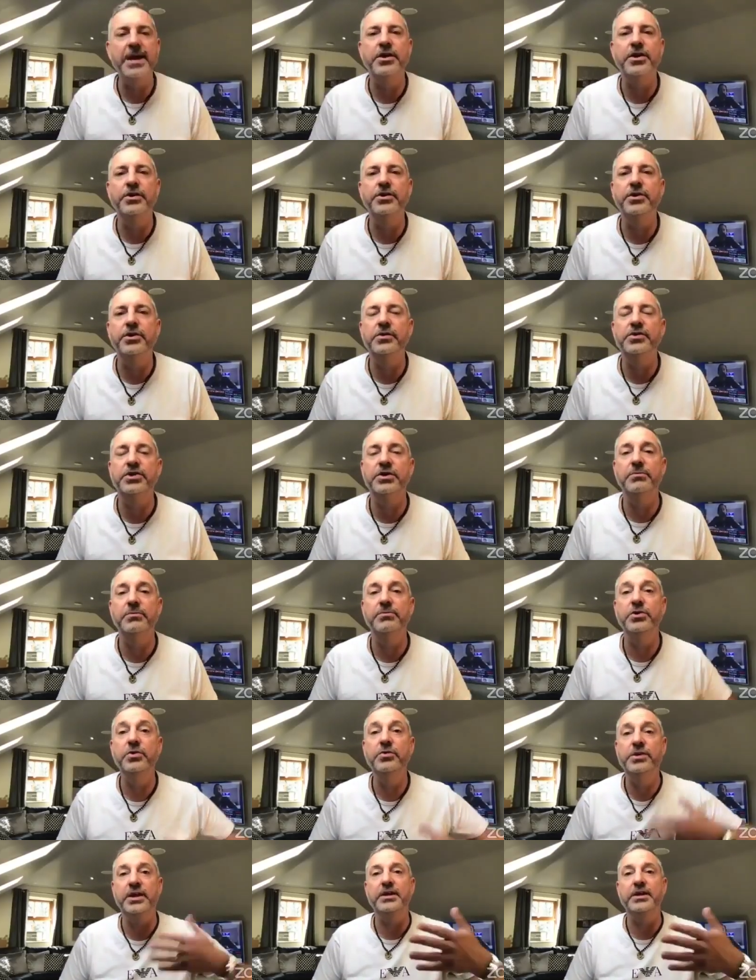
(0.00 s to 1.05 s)
can do some due
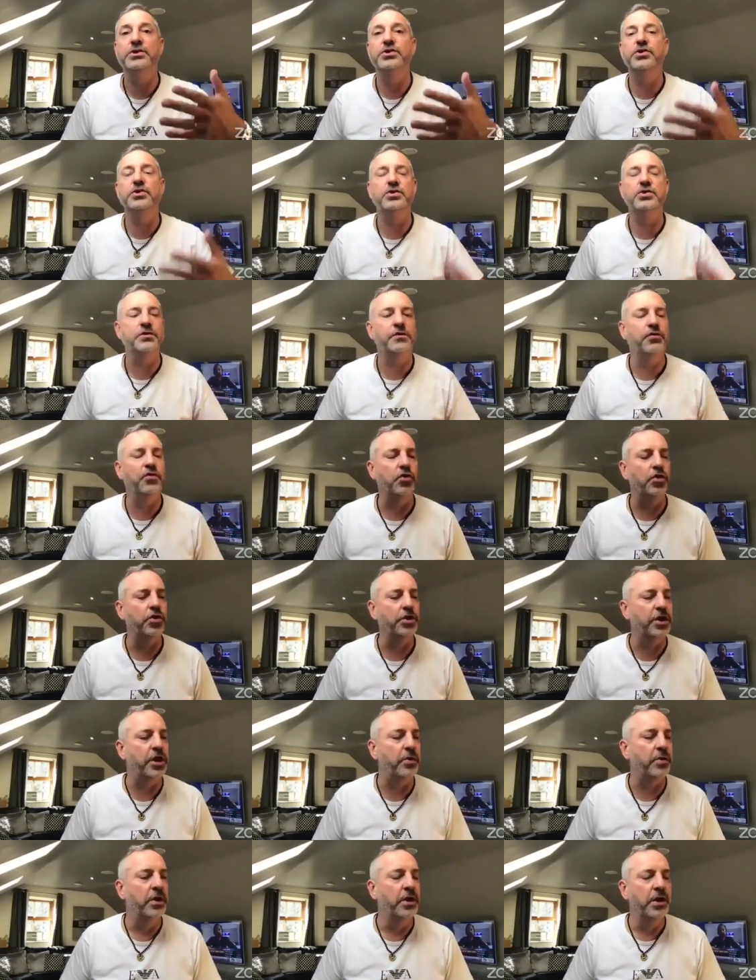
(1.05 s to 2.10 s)
diligence for
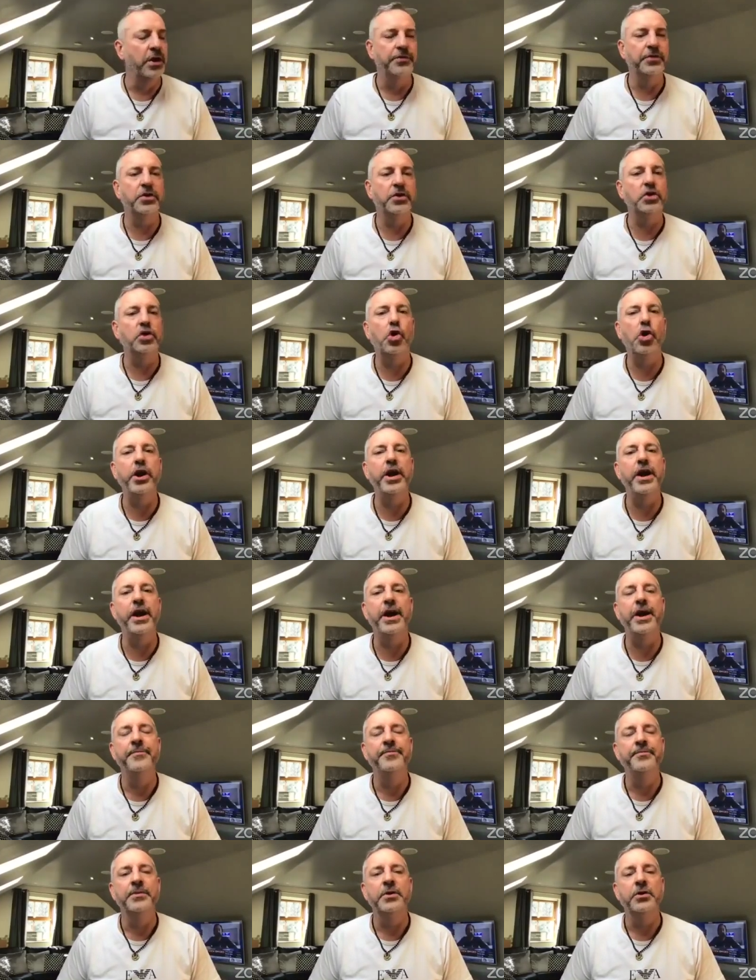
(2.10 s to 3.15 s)
you. The lawyer
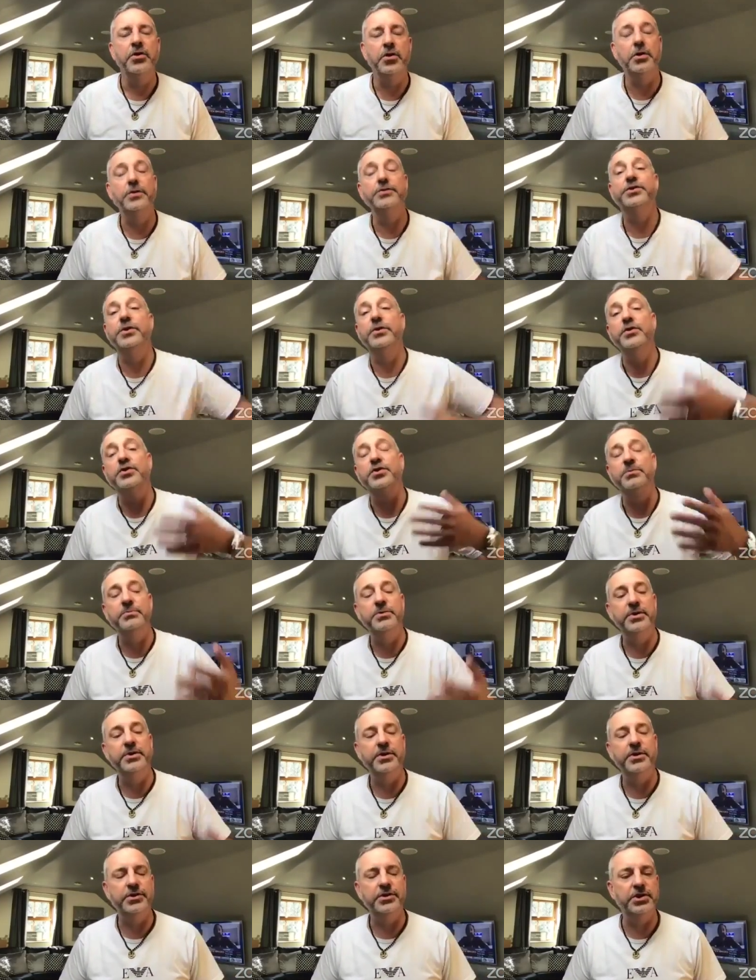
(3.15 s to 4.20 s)
can also do some due
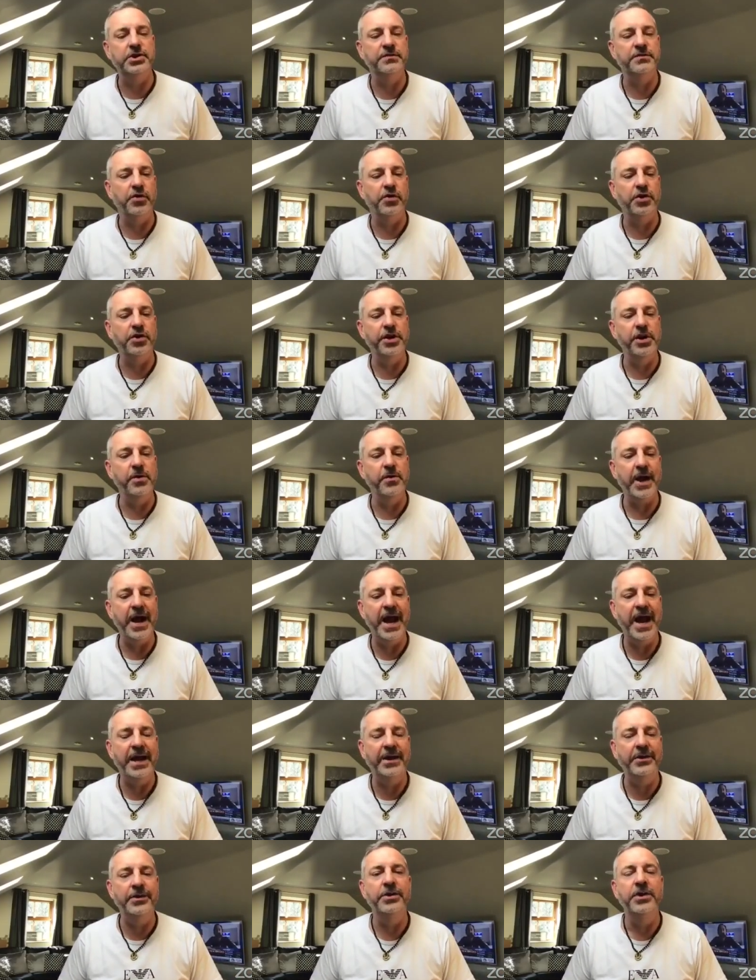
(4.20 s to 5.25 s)
diligence for you
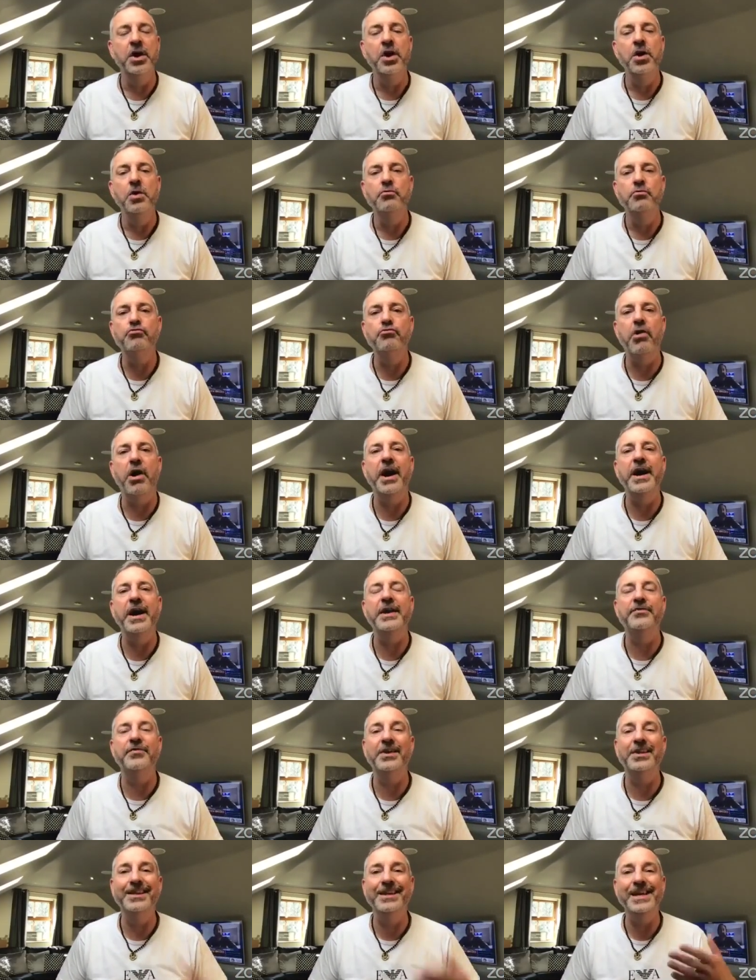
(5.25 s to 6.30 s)
and write
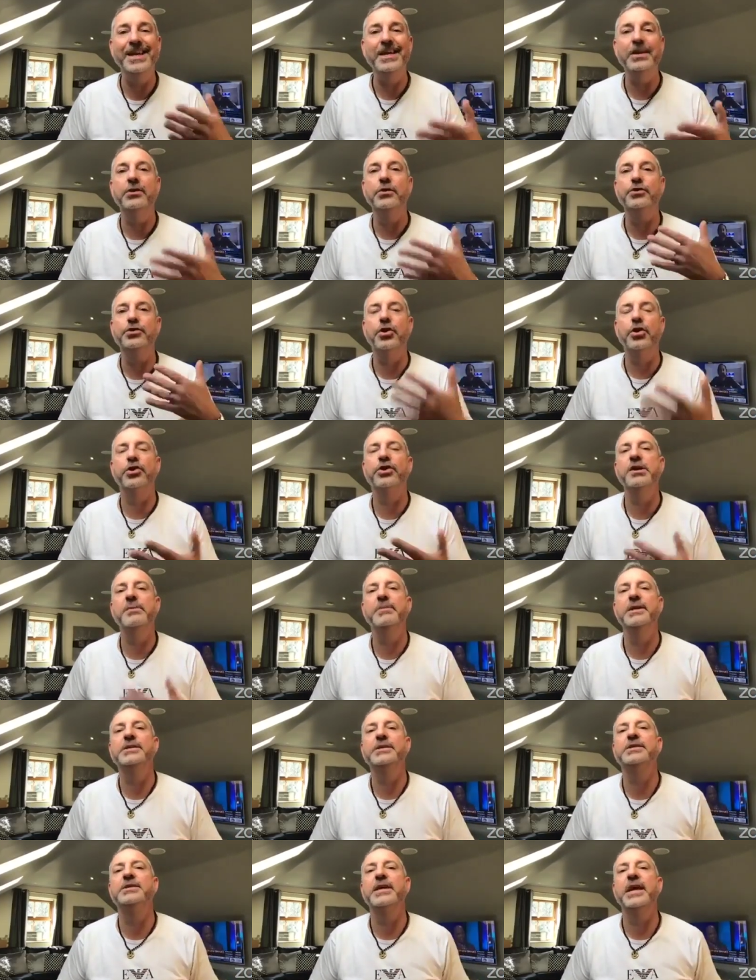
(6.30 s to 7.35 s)
the legal
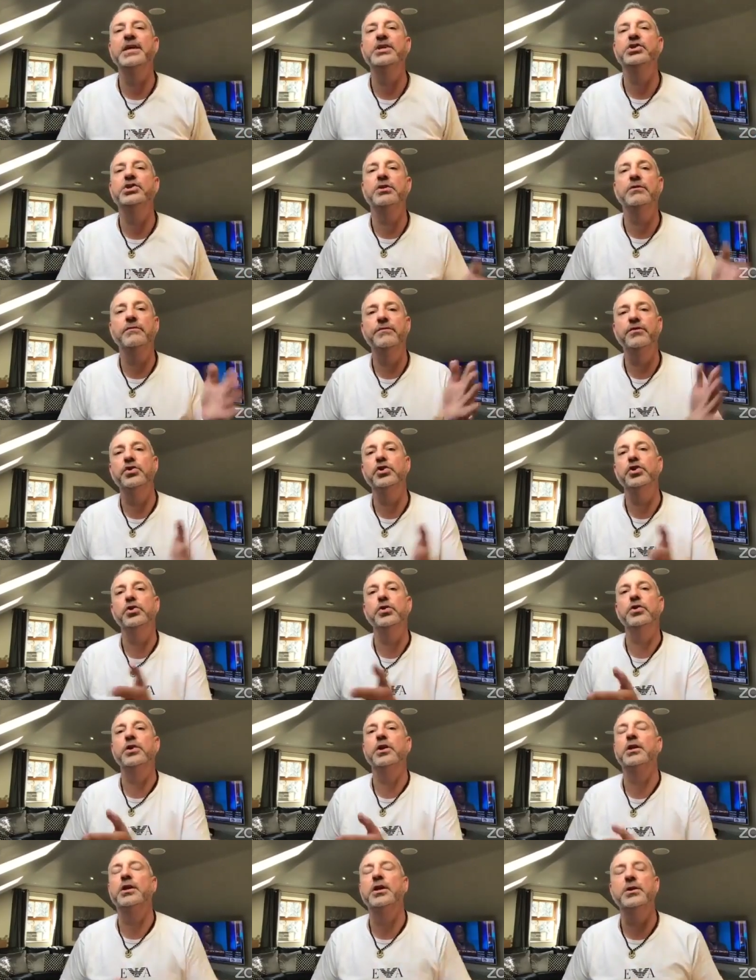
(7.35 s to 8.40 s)
documentation for you
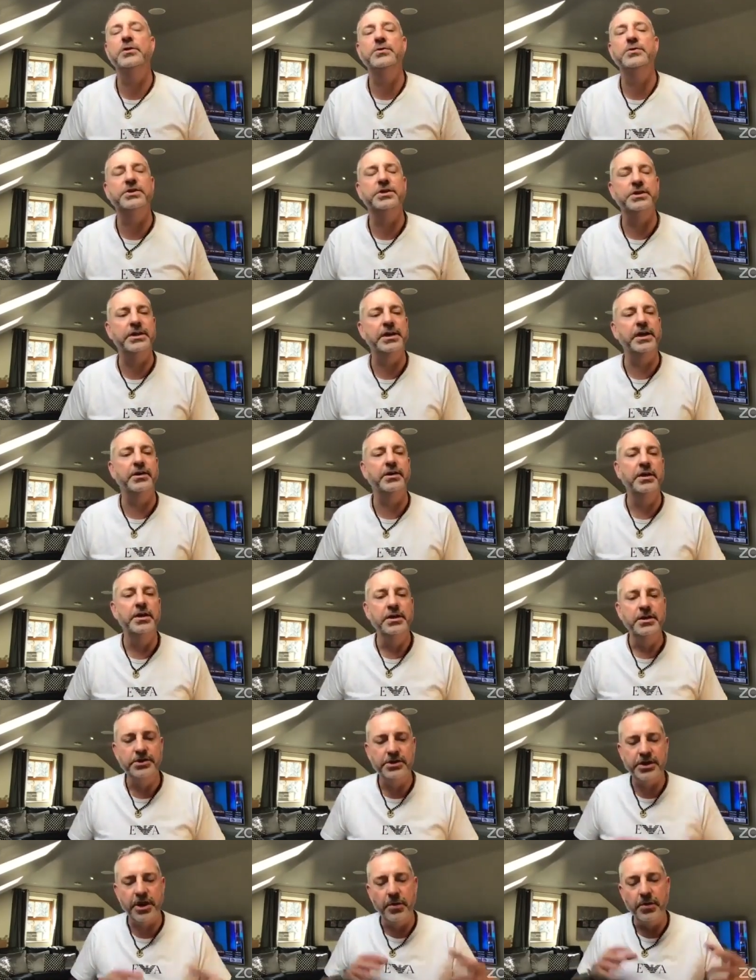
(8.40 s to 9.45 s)
to close the deal.
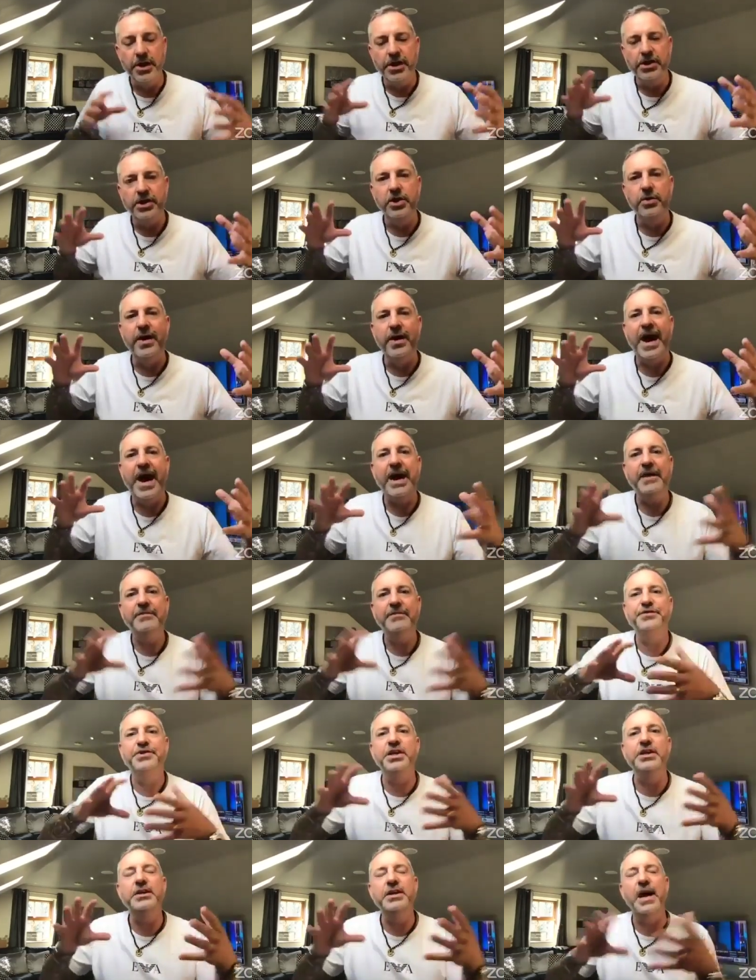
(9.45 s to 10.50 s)
So you have
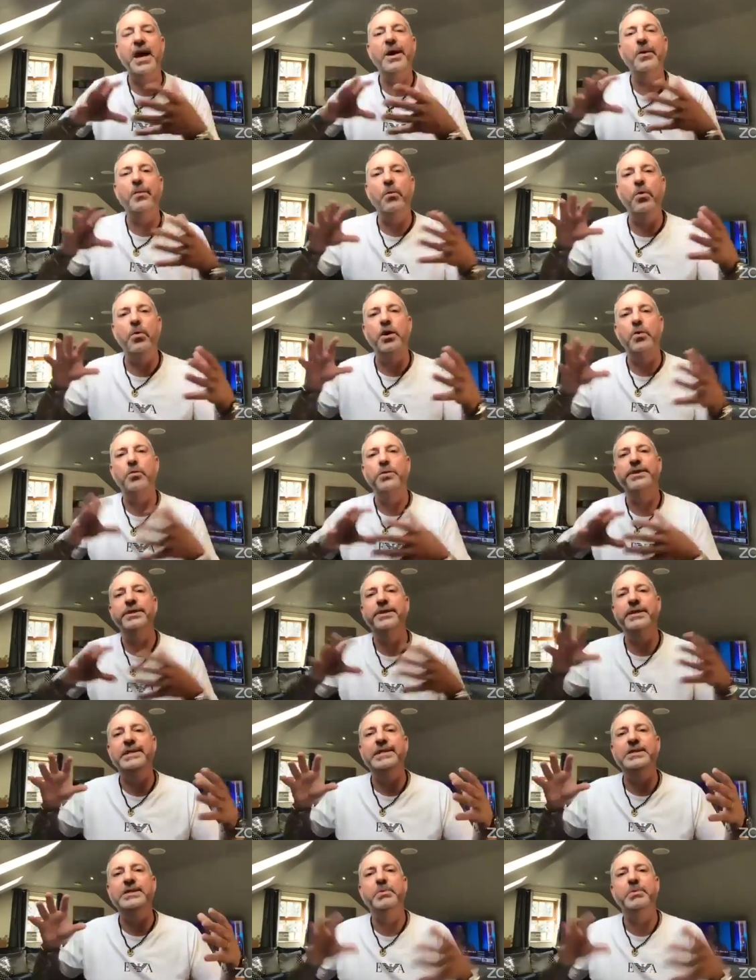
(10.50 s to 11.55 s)
to network with
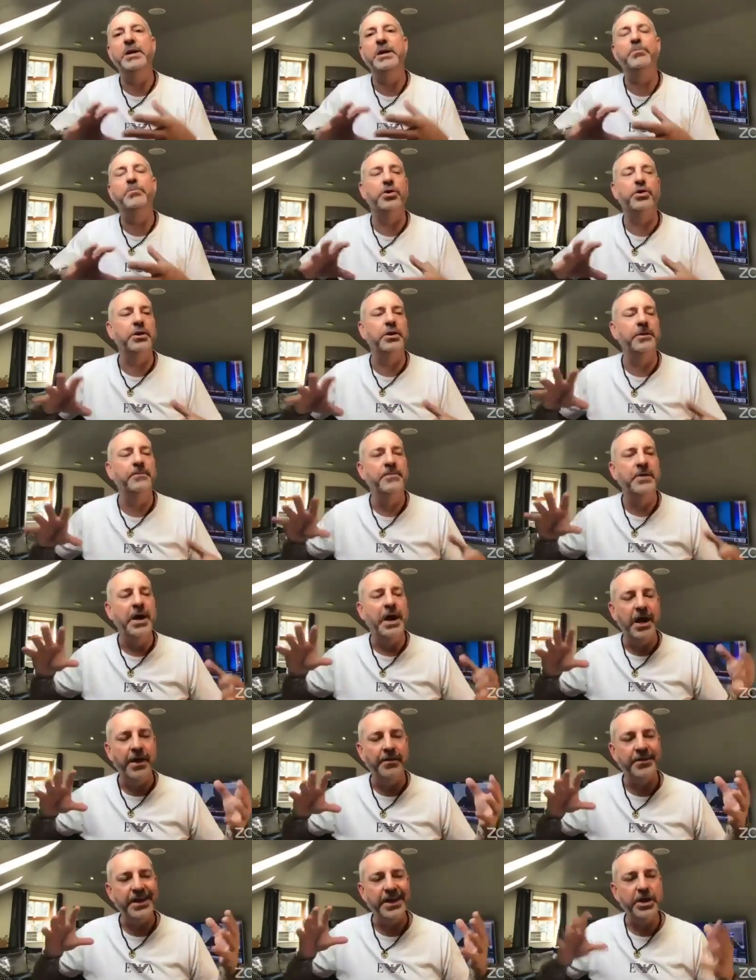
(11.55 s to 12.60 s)
these people
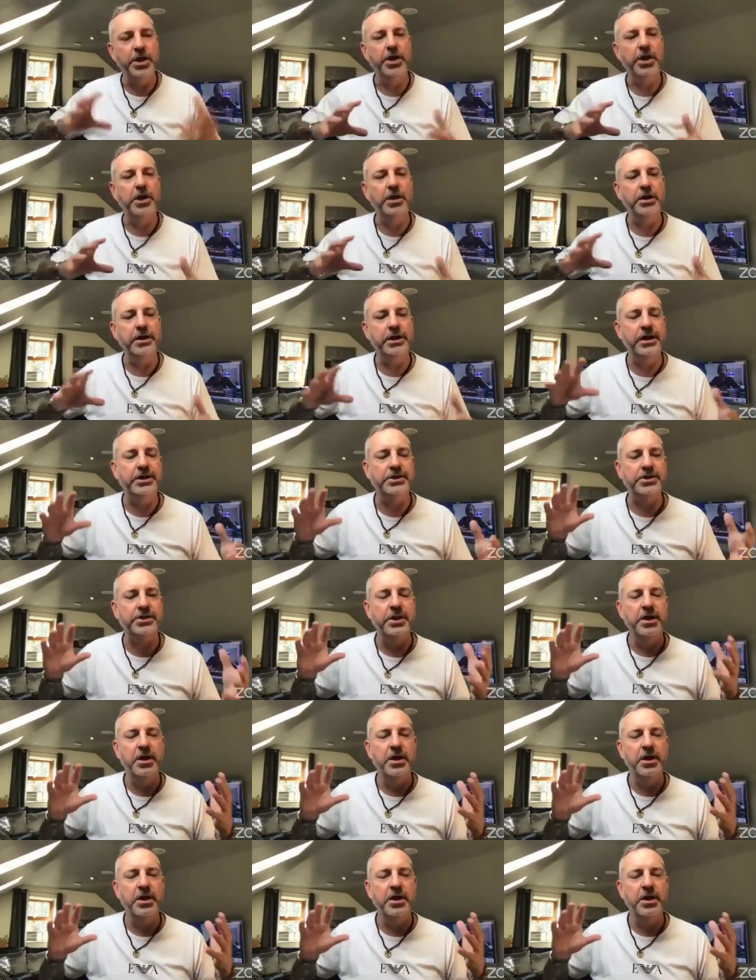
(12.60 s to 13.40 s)
at the earliest